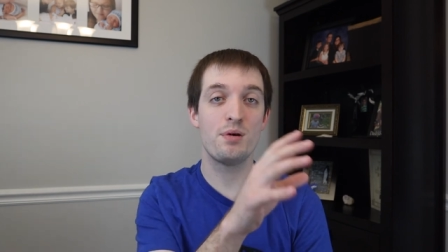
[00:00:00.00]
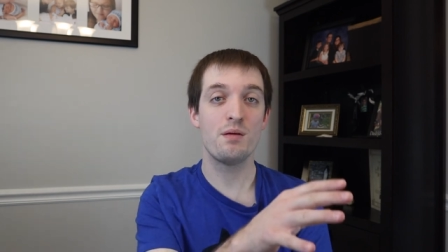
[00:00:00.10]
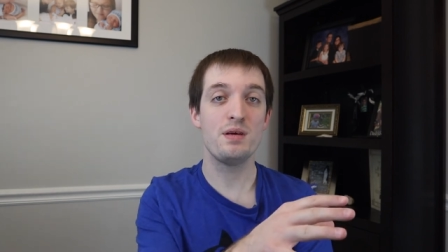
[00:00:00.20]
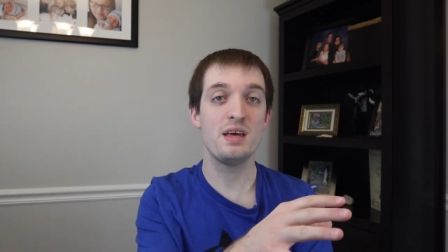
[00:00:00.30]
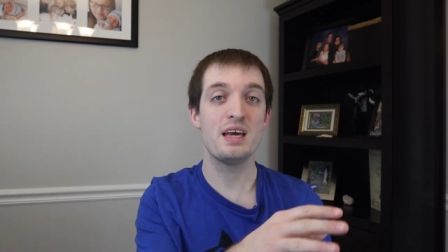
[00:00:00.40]

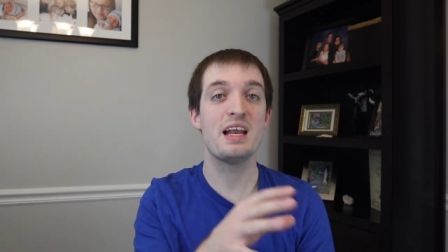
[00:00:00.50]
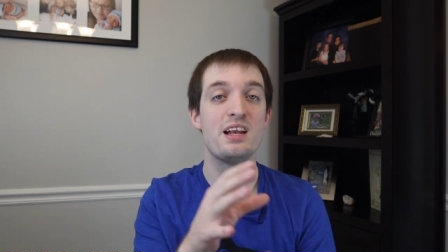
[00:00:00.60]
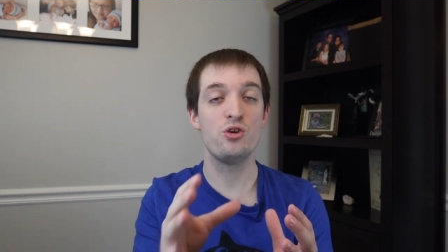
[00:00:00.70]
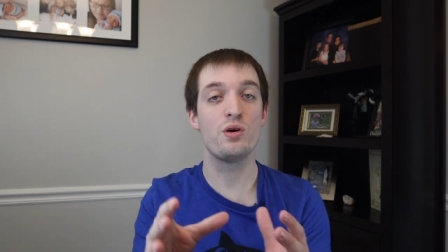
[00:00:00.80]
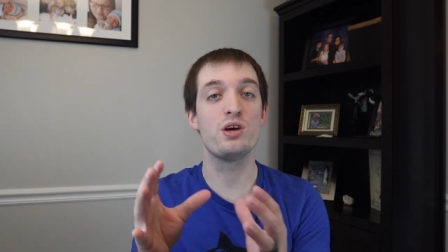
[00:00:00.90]
puppy in
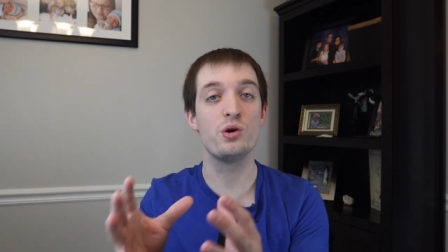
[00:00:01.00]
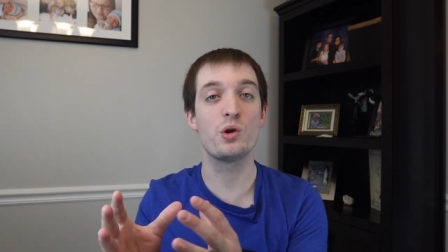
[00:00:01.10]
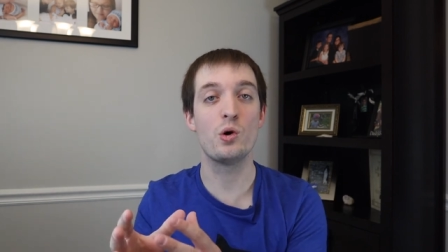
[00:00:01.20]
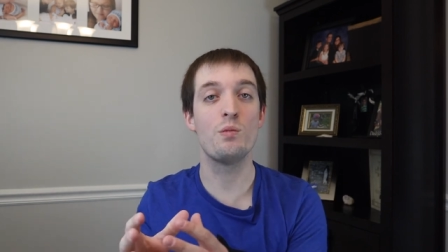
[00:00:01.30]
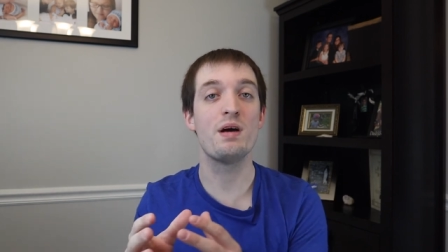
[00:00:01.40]
into a
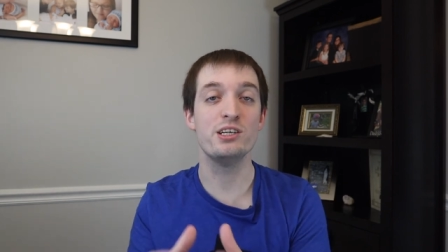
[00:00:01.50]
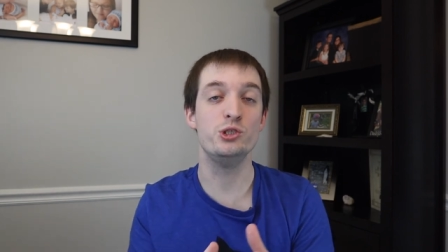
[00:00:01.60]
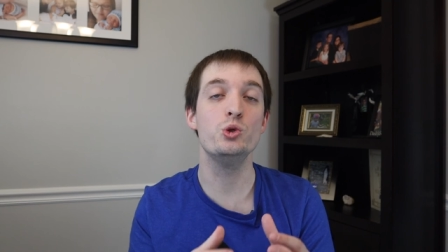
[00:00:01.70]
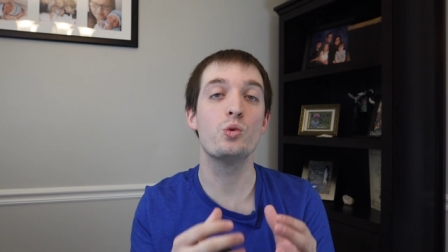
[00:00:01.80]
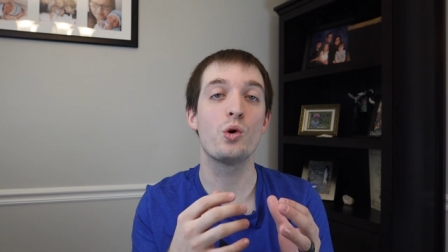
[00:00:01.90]
good home
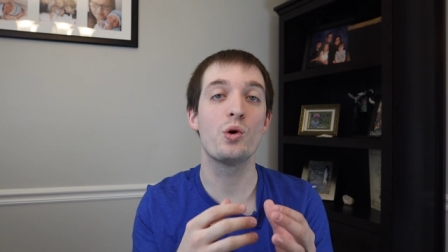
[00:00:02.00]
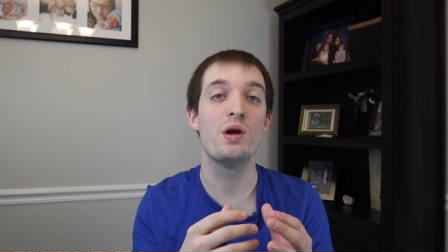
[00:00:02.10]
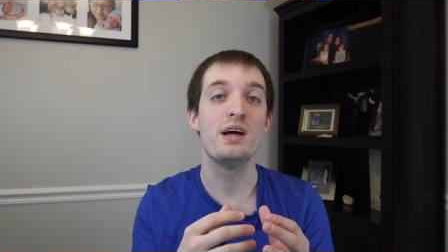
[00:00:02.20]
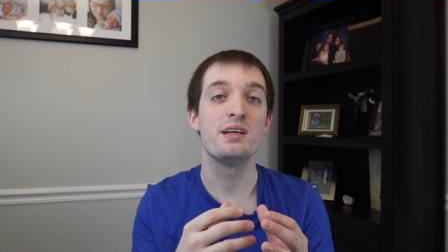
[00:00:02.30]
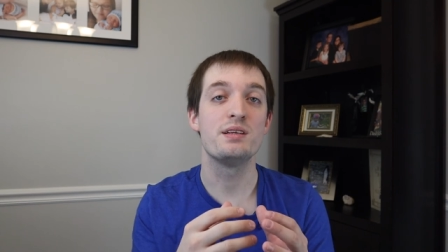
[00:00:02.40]
as you are